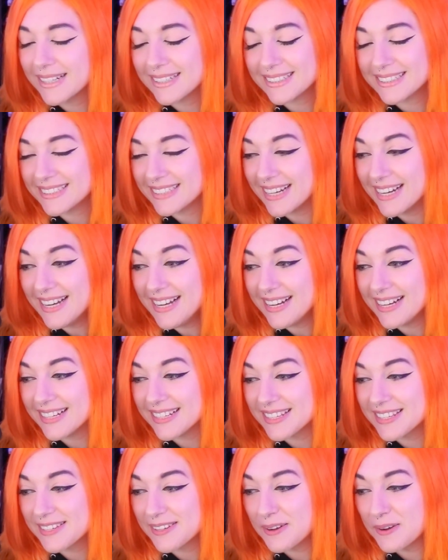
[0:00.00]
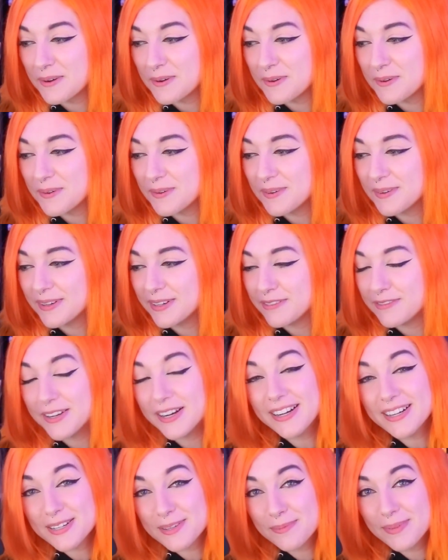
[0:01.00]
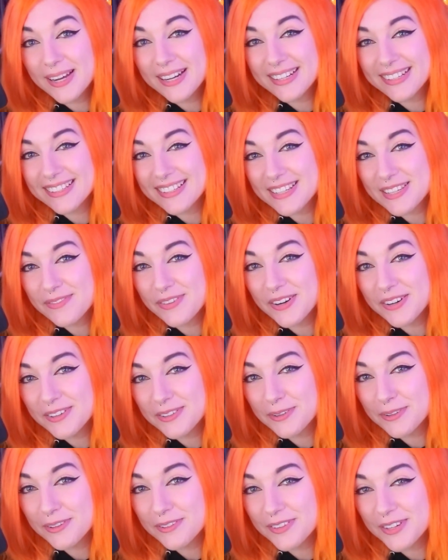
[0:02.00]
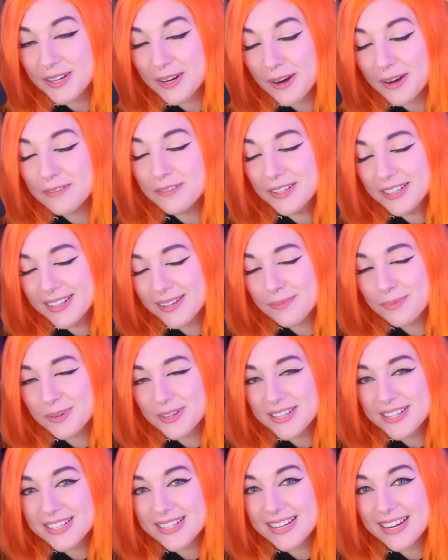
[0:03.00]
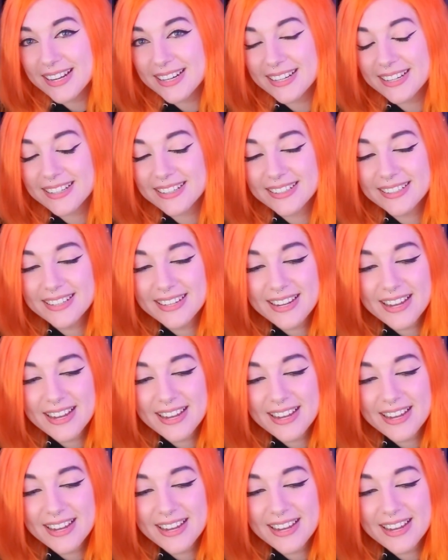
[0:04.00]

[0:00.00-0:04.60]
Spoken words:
yeah, so if you guys made it this far through the video, I really appreciate it.